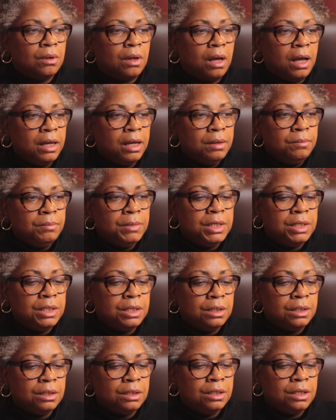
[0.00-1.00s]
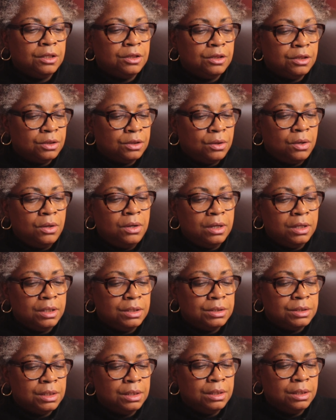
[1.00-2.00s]
I immediately
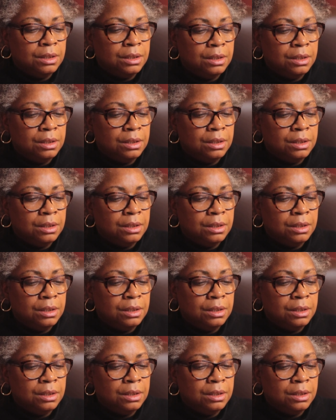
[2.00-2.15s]
thought